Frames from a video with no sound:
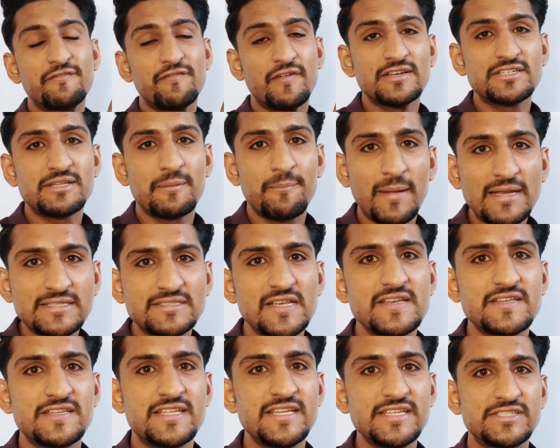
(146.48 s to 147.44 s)

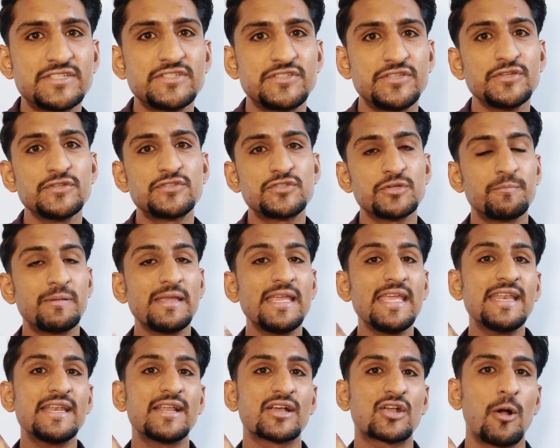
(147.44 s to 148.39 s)
fundamentally teaches you to
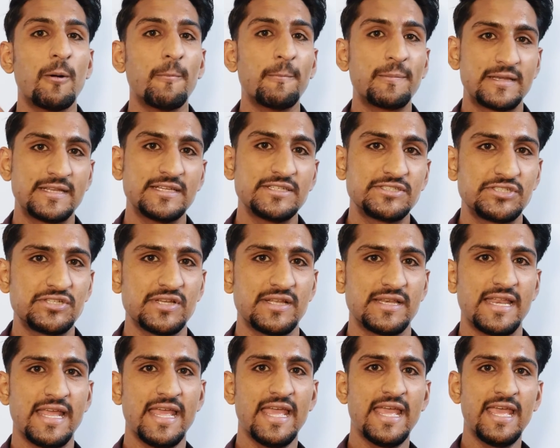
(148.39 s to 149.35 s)
be in a
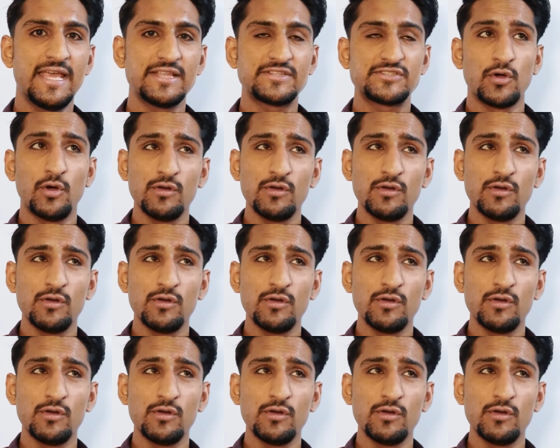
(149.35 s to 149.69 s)
competition. It's